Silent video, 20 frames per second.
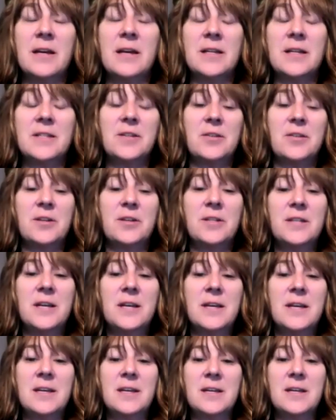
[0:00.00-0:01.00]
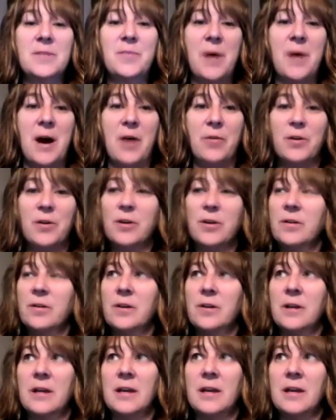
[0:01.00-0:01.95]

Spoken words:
I started taking Power,